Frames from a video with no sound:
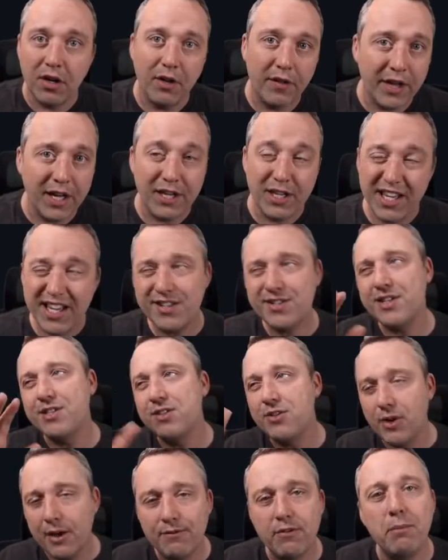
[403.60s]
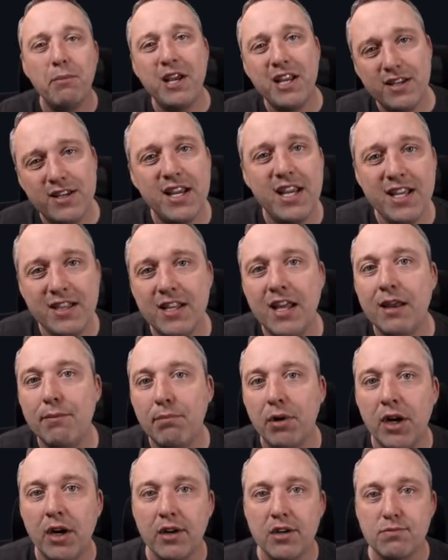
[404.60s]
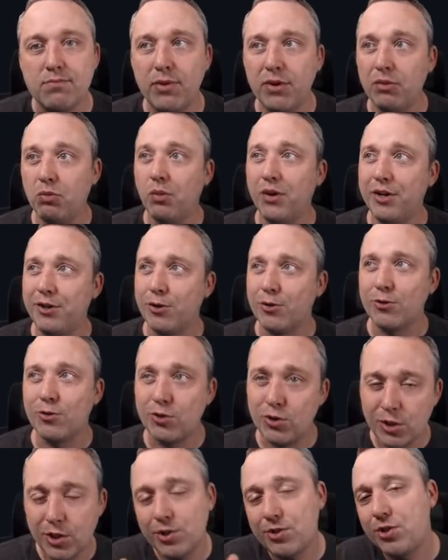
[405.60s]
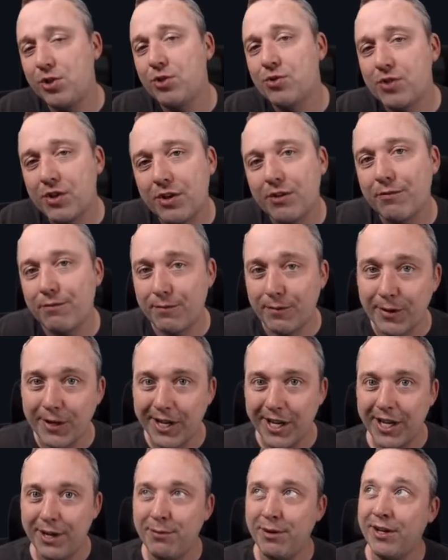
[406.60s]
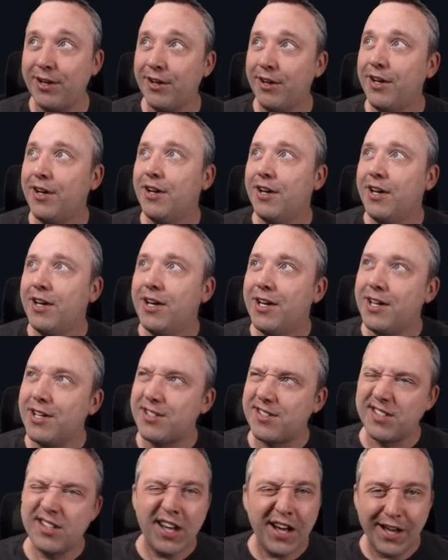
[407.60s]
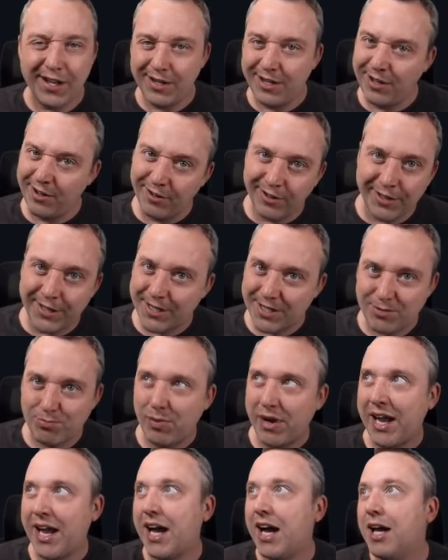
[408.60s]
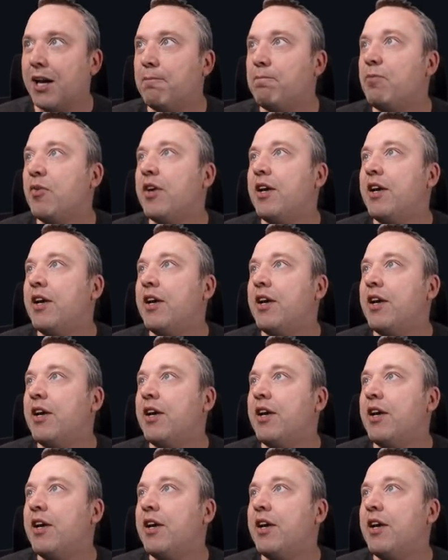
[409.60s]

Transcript: and all that. Yes, I still have to maintain that box, but when you're just using it for gaming, it's not nearly as bad.